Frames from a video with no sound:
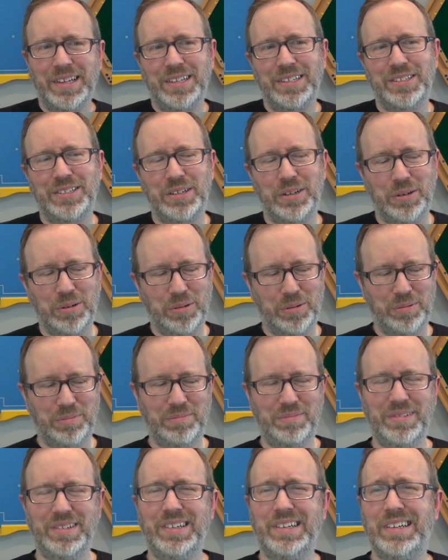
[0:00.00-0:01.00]
So,
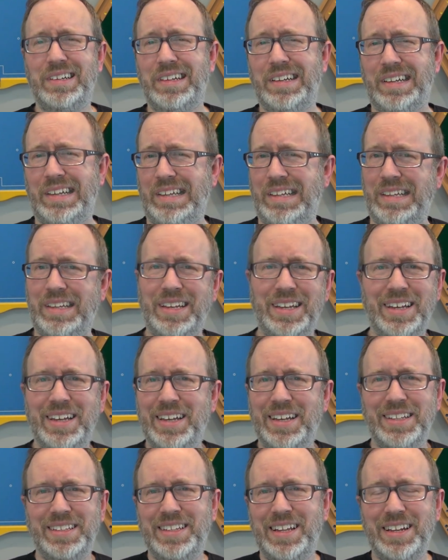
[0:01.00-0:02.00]
uh,
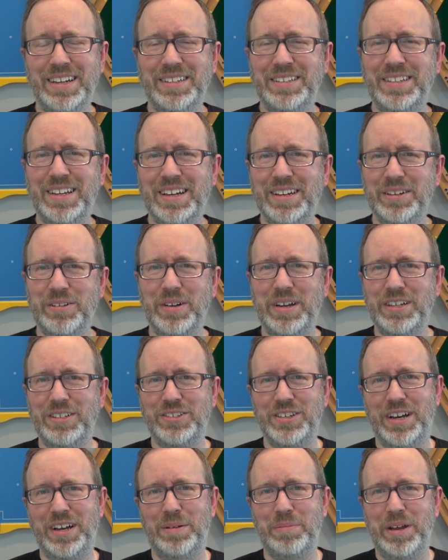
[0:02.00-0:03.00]
not not a great
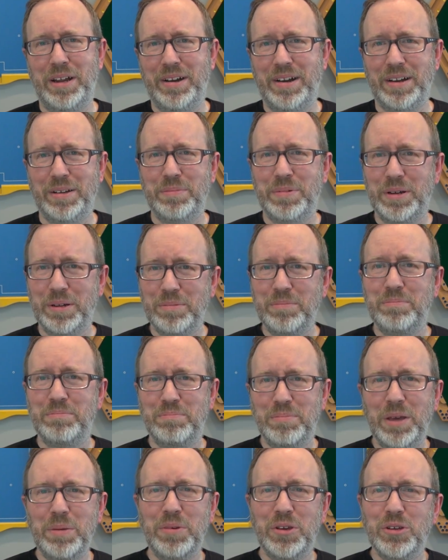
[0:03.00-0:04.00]
job, Eric. But
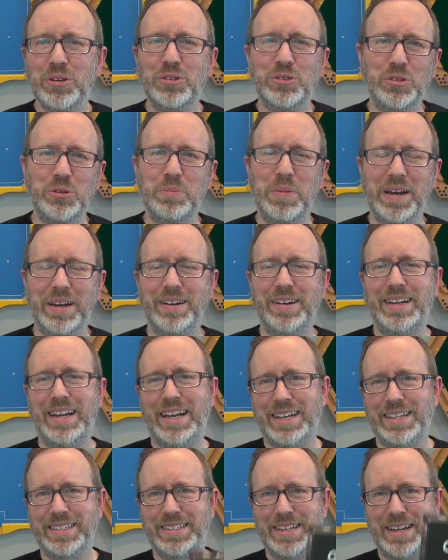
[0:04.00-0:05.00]
maybe you'll do better
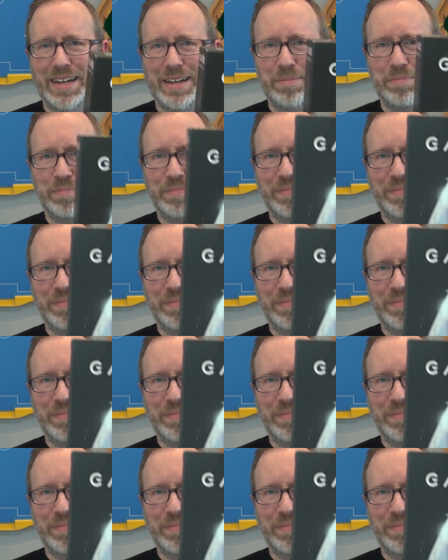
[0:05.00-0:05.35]
next time.